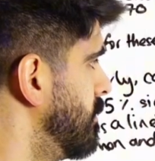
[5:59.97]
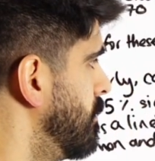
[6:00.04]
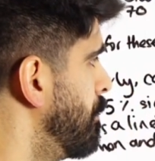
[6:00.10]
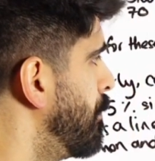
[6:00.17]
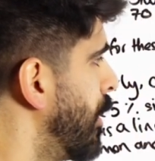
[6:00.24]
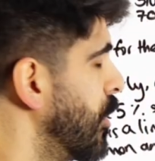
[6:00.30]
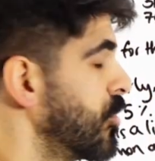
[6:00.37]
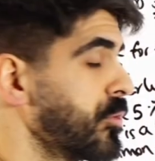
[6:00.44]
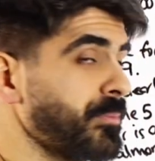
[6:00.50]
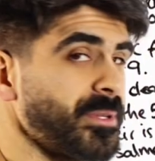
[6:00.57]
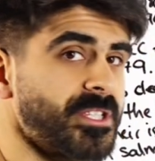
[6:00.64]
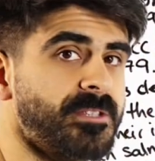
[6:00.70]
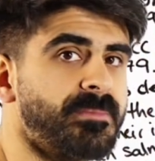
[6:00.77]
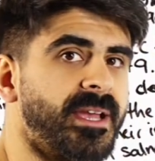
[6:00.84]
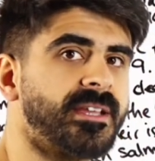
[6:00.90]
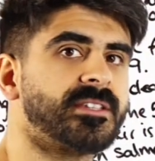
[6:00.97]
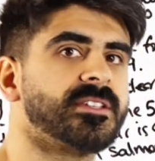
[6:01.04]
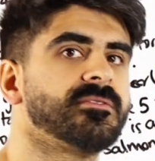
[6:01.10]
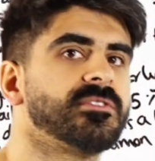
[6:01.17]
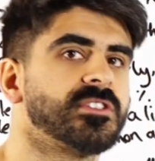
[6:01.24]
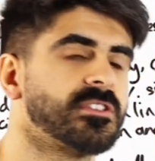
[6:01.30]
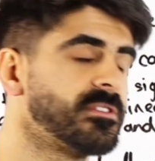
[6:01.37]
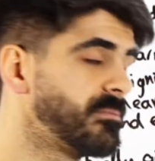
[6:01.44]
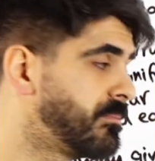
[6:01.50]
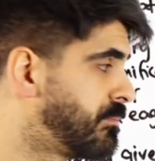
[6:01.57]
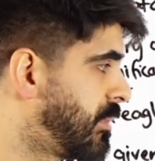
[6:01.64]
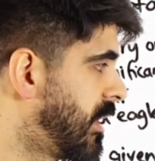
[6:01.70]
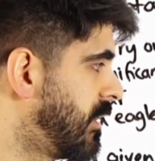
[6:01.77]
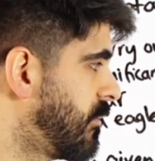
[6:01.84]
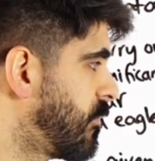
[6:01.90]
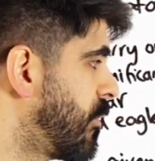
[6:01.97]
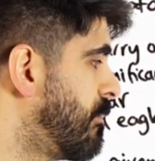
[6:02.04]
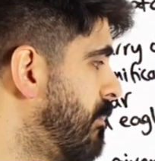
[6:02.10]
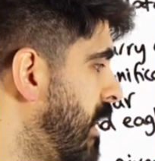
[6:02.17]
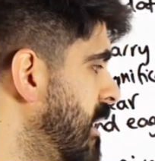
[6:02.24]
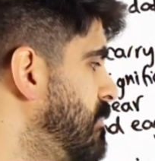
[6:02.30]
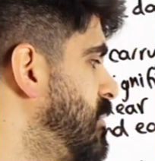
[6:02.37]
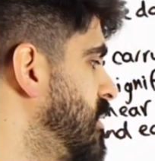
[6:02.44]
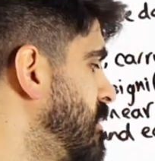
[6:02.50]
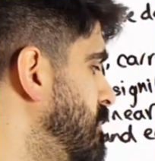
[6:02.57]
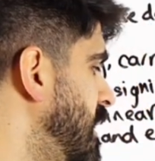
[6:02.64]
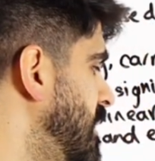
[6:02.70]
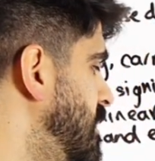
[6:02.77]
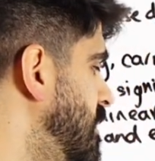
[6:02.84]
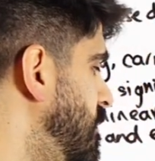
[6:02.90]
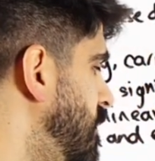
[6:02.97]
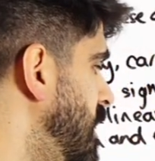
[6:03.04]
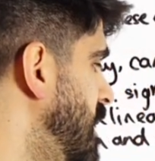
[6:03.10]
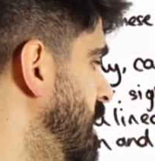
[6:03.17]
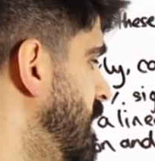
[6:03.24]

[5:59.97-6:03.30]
both perspectives, but from my perspective,